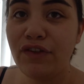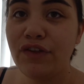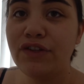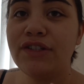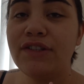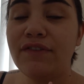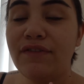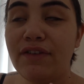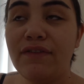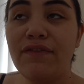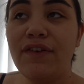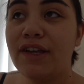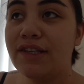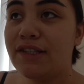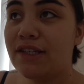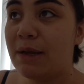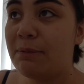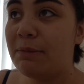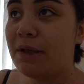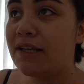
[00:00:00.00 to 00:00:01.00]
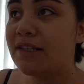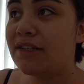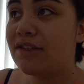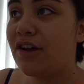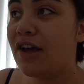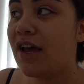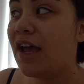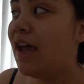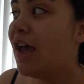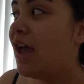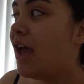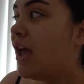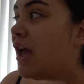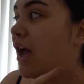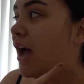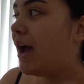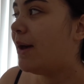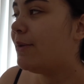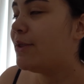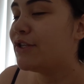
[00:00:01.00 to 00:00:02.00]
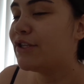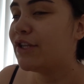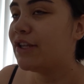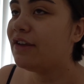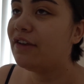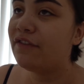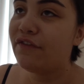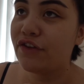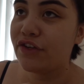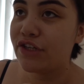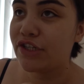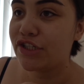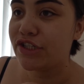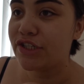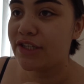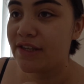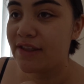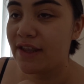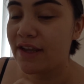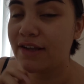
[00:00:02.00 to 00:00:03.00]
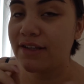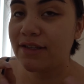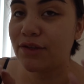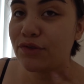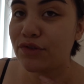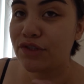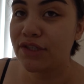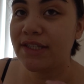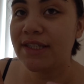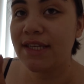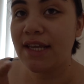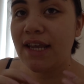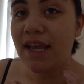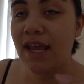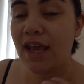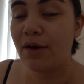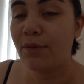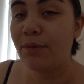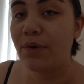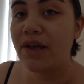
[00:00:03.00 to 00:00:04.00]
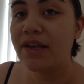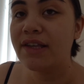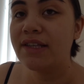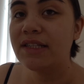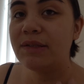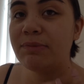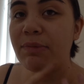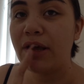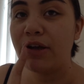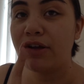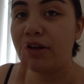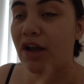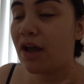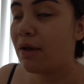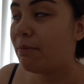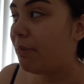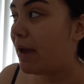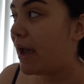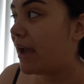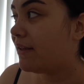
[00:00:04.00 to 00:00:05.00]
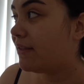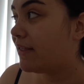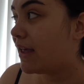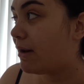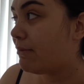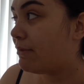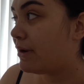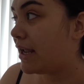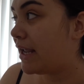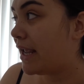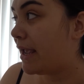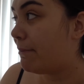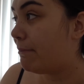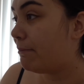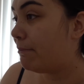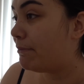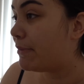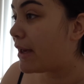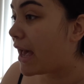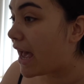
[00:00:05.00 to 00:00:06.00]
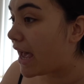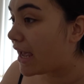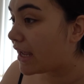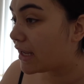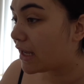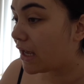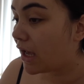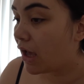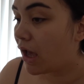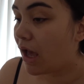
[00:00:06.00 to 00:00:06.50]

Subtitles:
used it for the first time last night. There's only a few dishes in there because I was just seeing how it was. But I've got to unpack that when I get back.